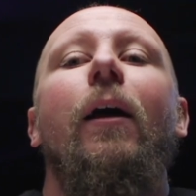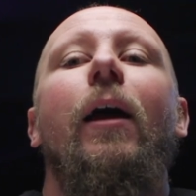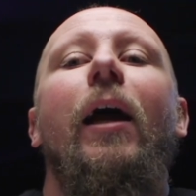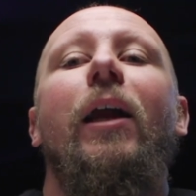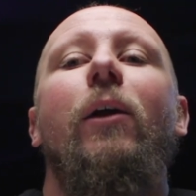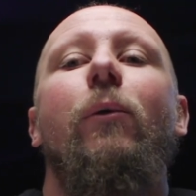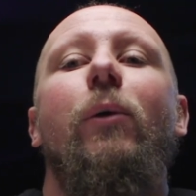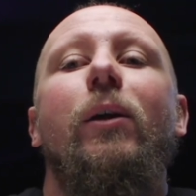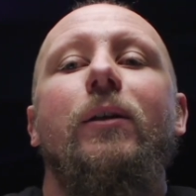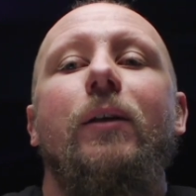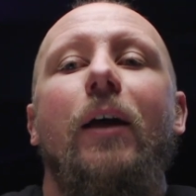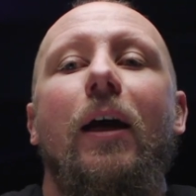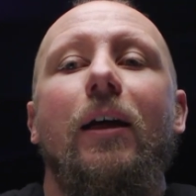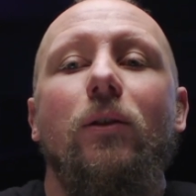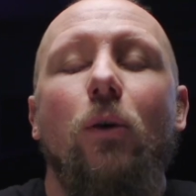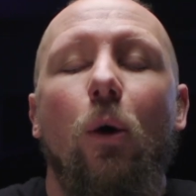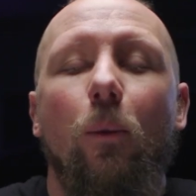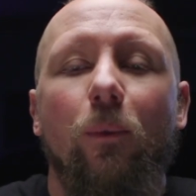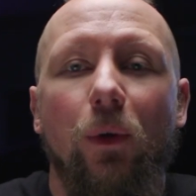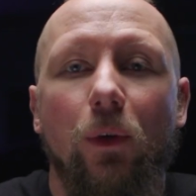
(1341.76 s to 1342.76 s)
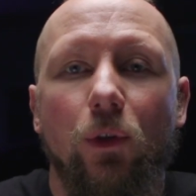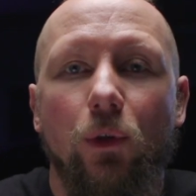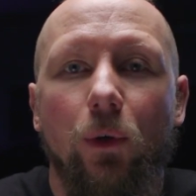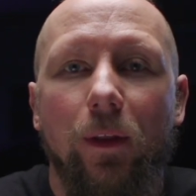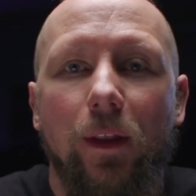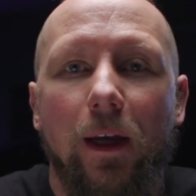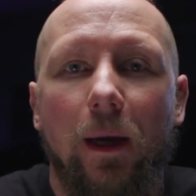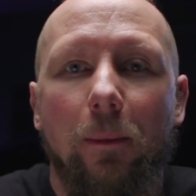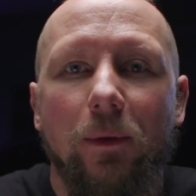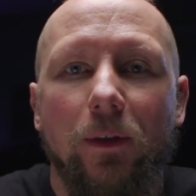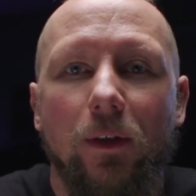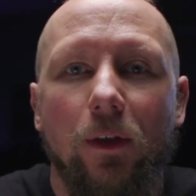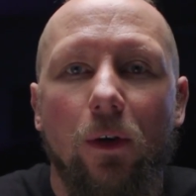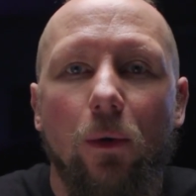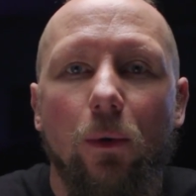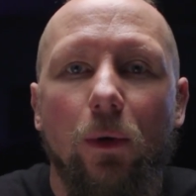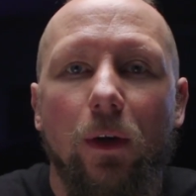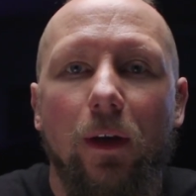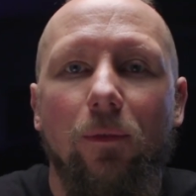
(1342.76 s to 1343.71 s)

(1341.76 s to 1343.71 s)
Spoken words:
Anyways, guys, hope you enjoyed the episode.